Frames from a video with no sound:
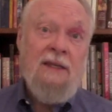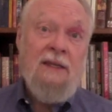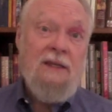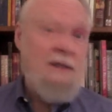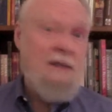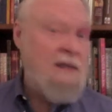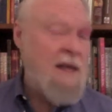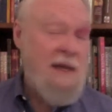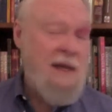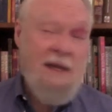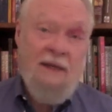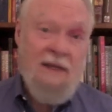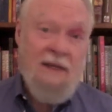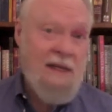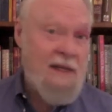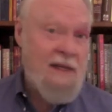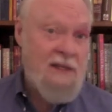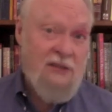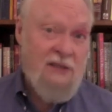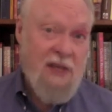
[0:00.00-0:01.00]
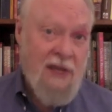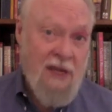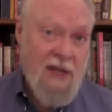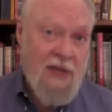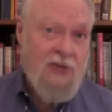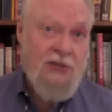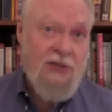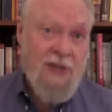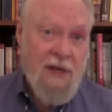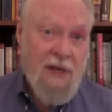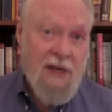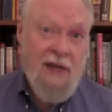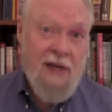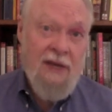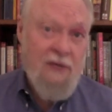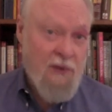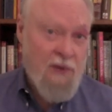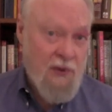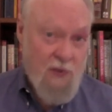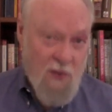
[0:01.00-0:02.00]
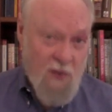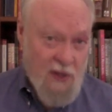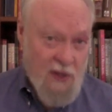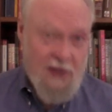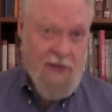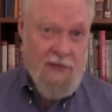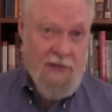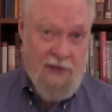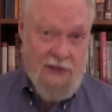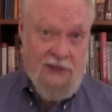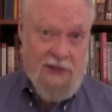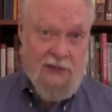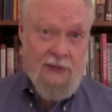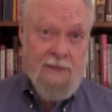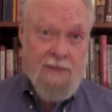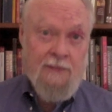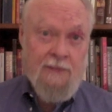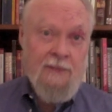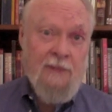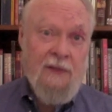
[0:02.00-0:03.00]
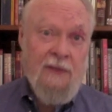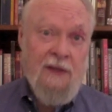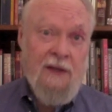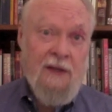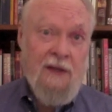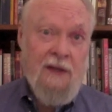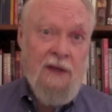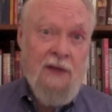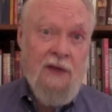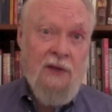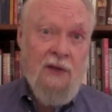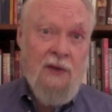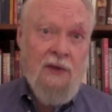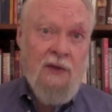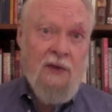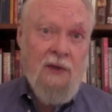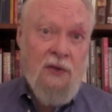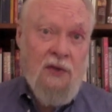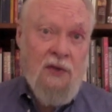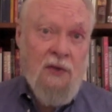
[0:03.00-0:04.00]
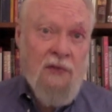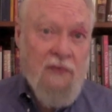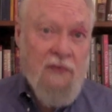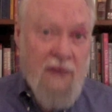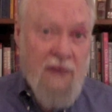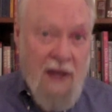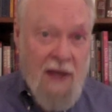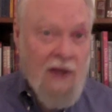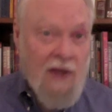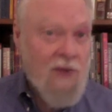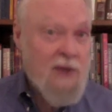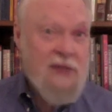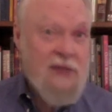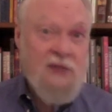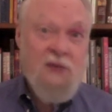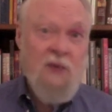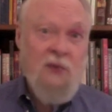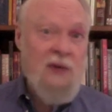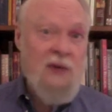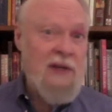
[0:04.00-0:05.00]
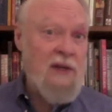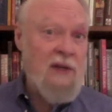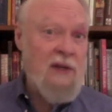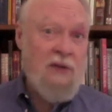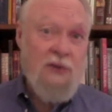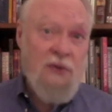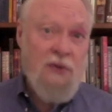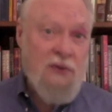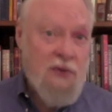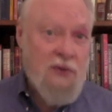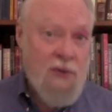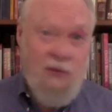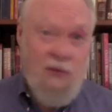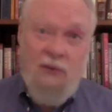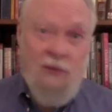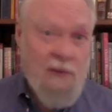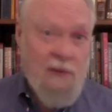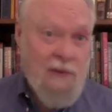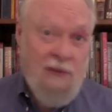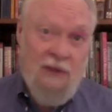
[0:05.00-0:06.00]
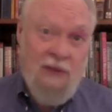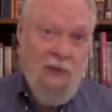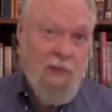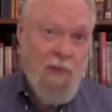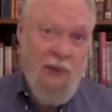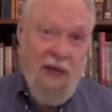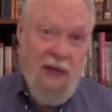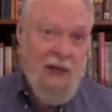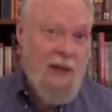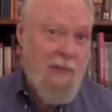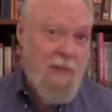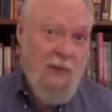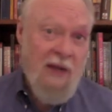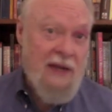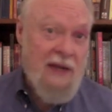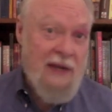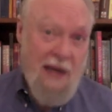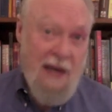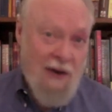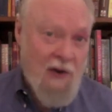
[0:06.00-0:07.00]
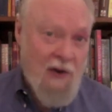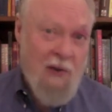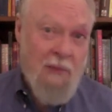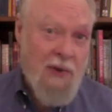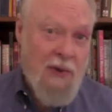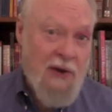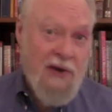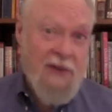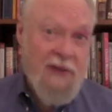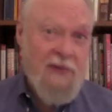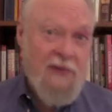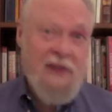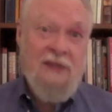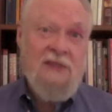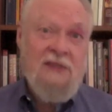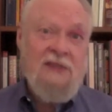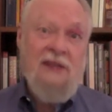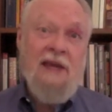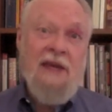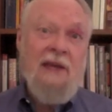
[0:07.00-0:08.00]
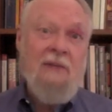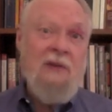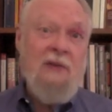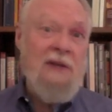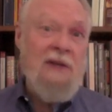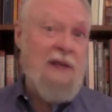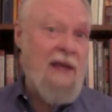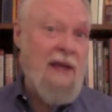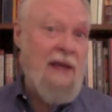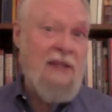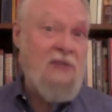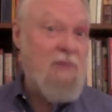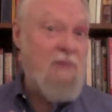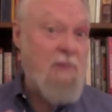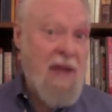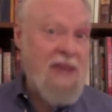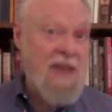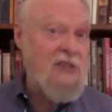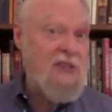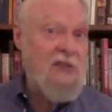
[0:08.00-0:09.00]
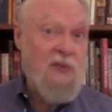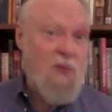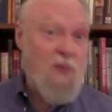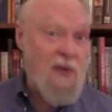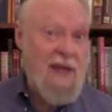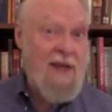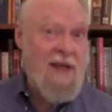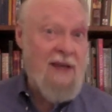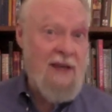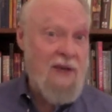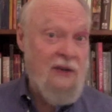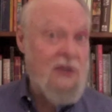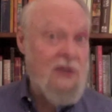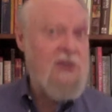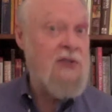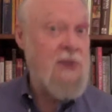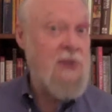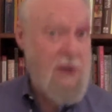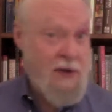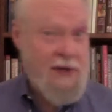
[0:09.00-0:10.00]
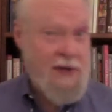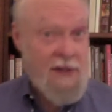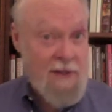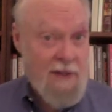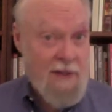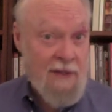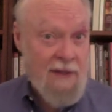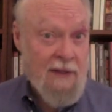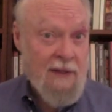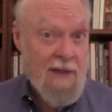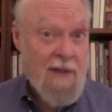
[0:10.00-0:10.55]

God needs each and every one of us to follow his will, to pick up on our part of the assignment as best we can discern it.